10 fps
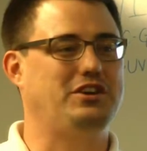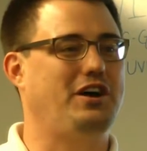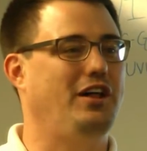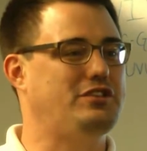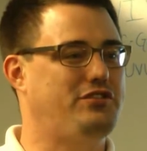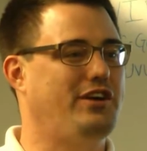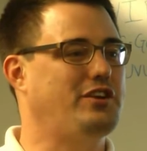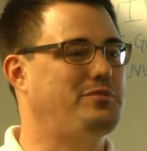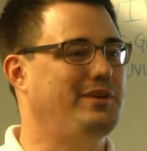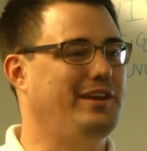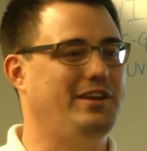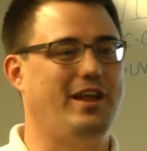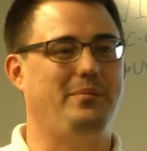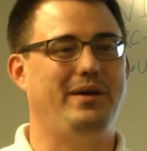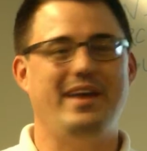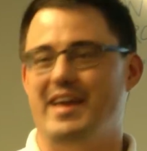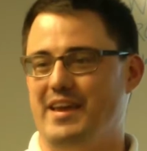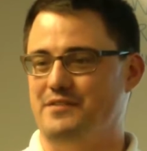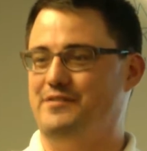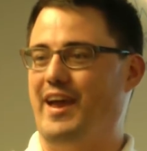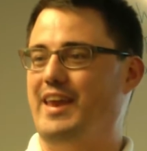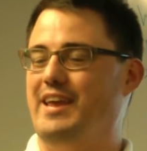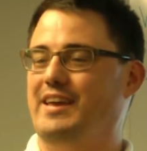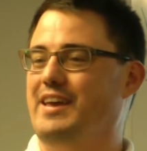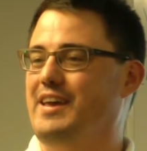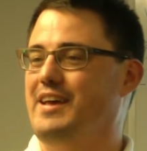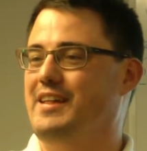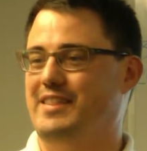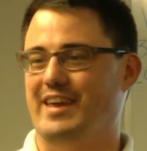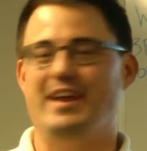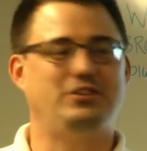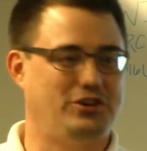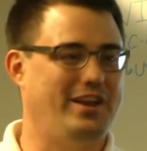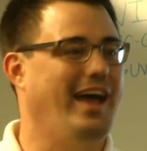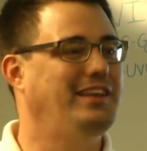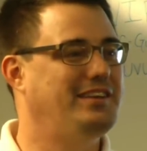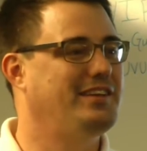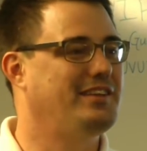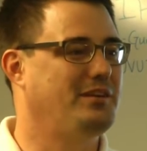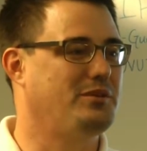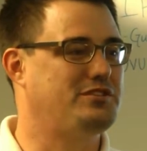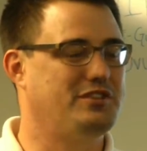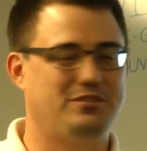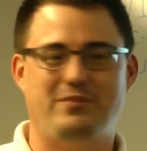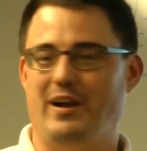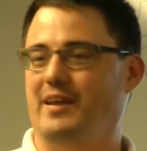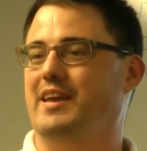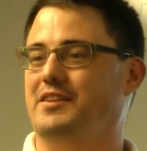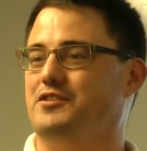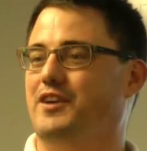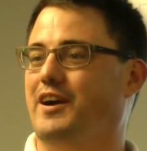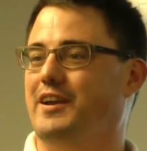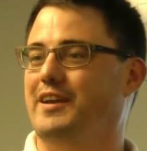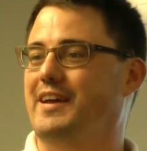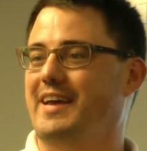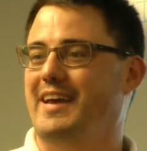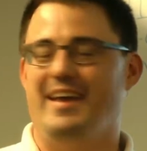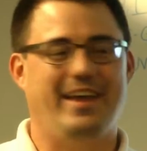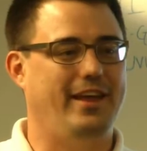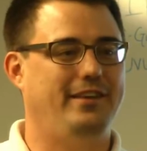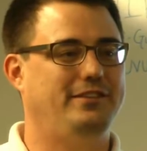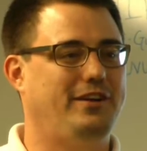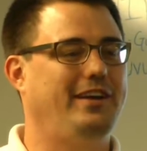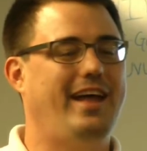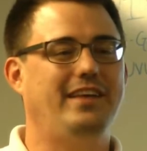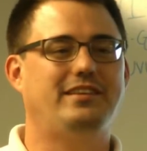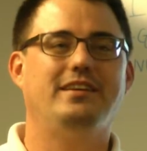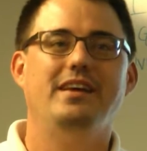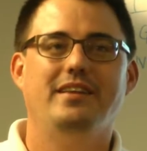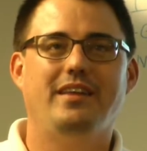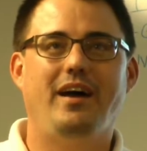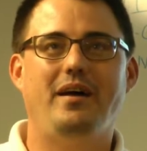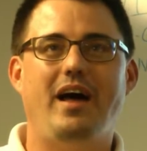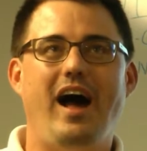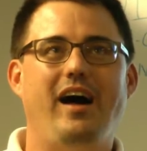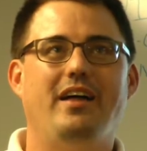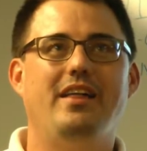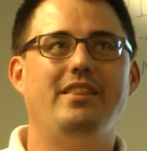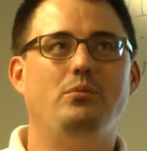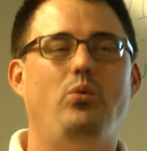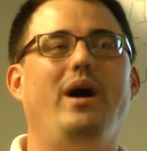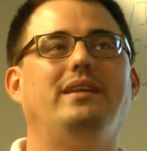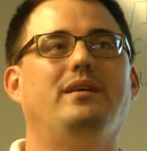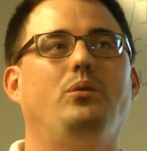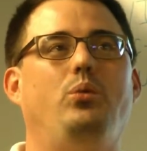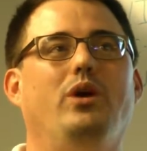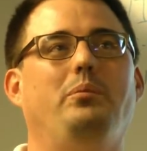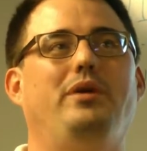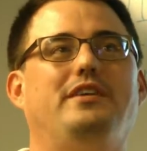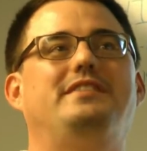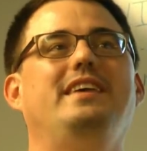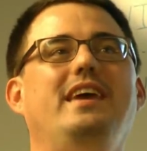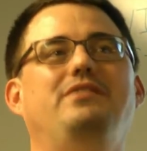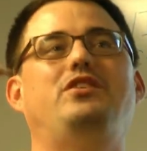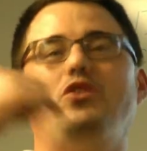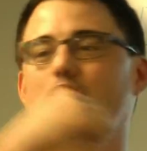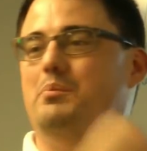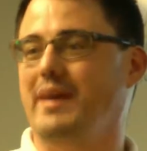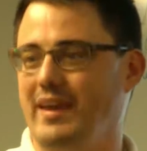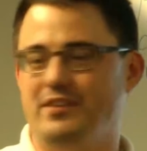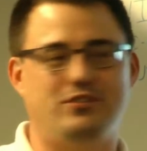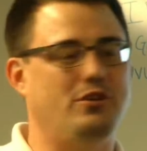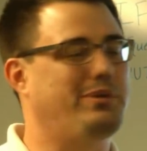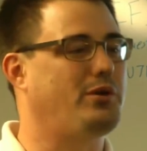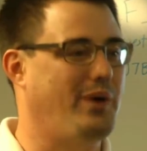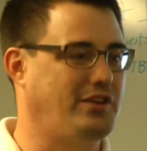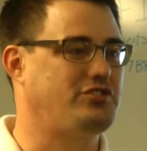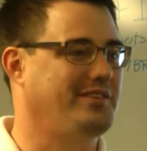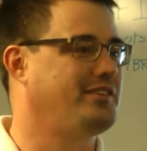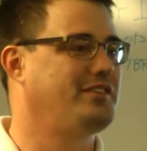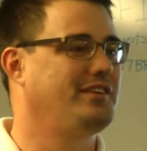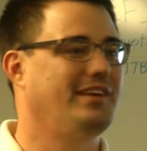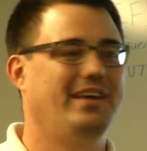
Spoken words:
of college freshmen ended up invading the internet that was just barely getting started and started asking what were perceived to be stupid questions.